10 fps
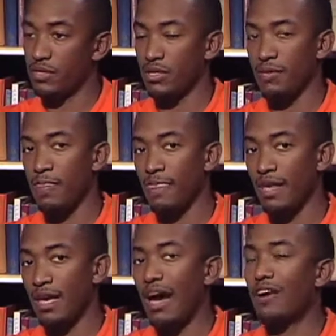So
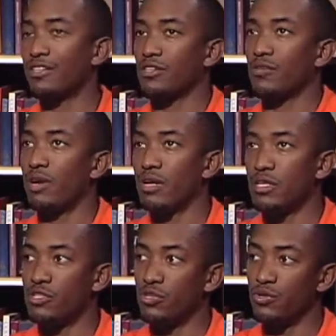I always equated
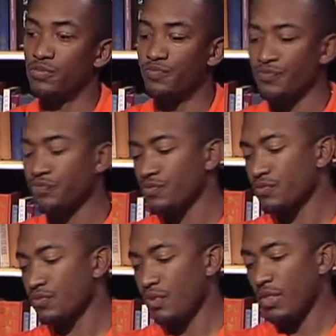it to,
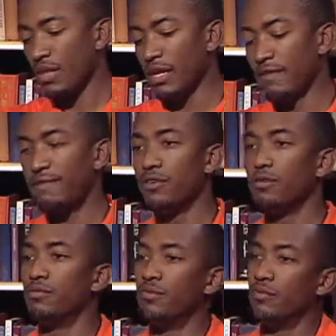if
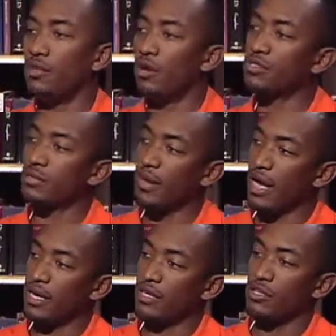you know
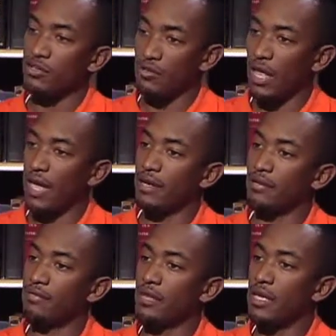somebody, you like
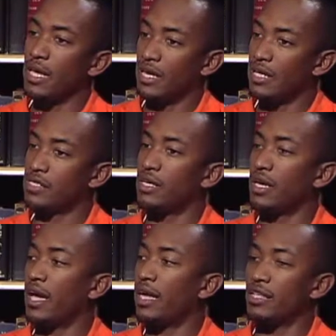them, and they
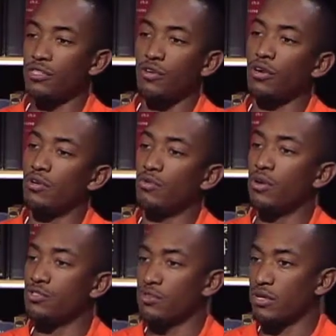say, hey, let's go on a
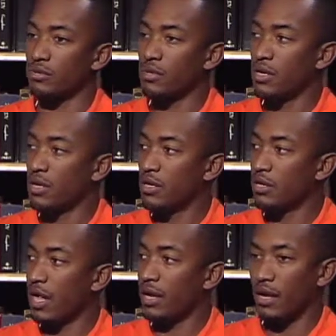road trip, you're
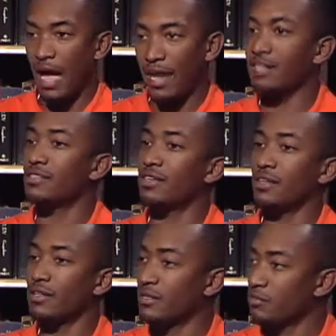like, I can
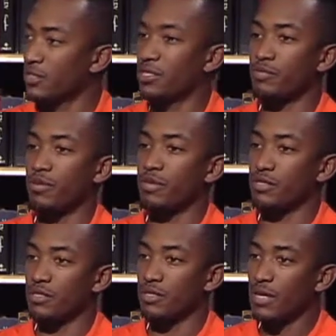sit with this
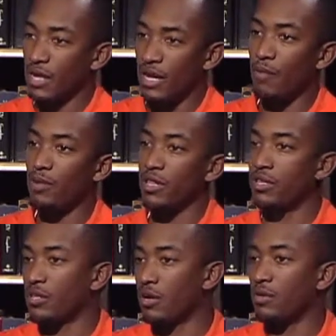person, and I'm willing
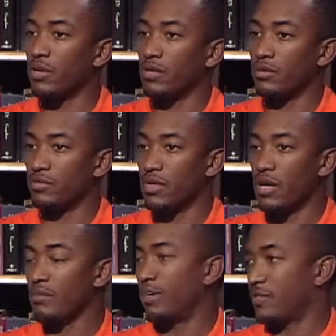to go with them.
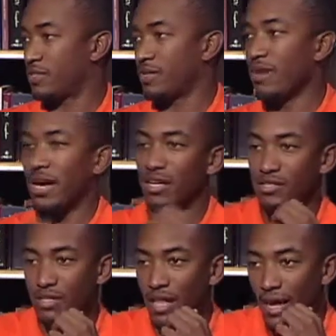But if it's somebody
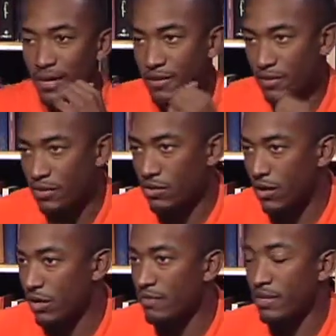that you're like, you
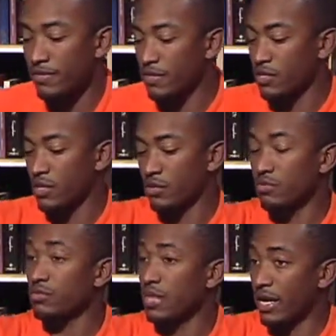know, even if it's
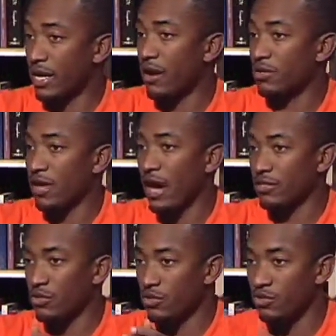say a character
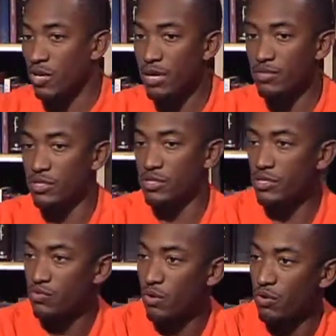actor who is
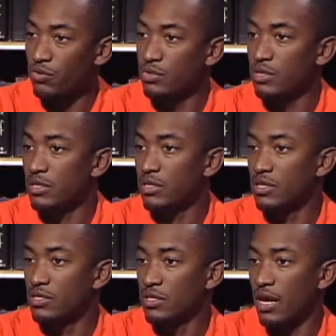this role
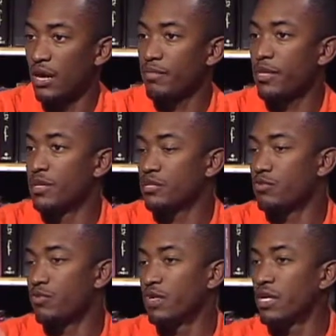this time in this
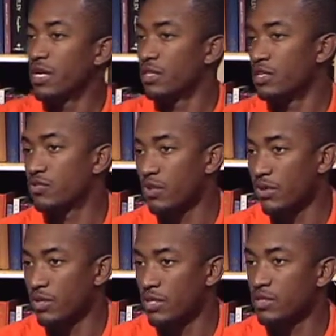movie, this
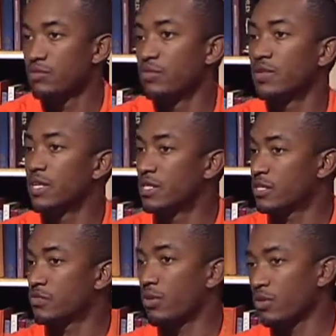role in this movie,
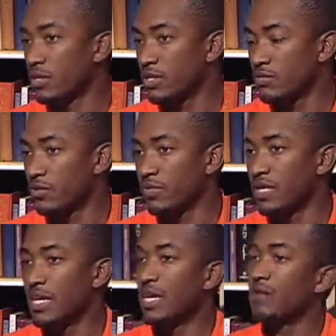this role in this movie,
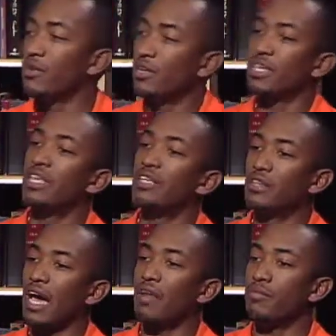well, you
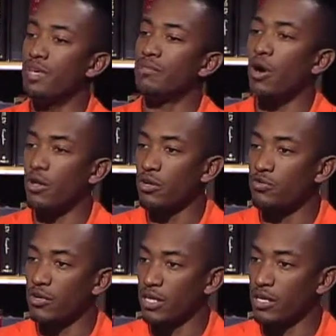got to meet them all
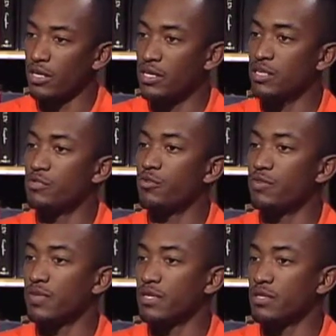over again in each
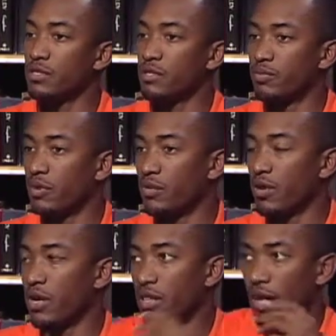movie to a point
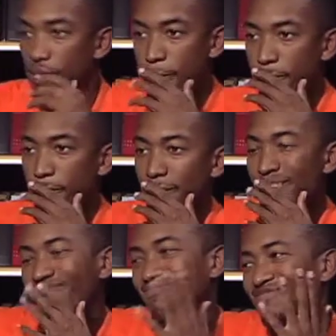where you're like,
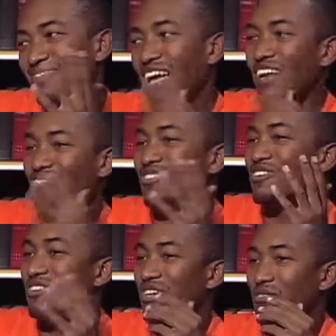I don't know
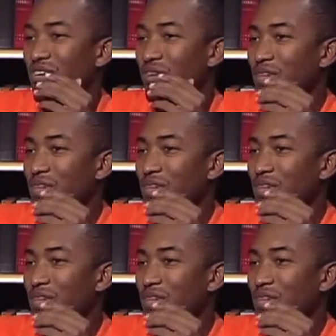you that well.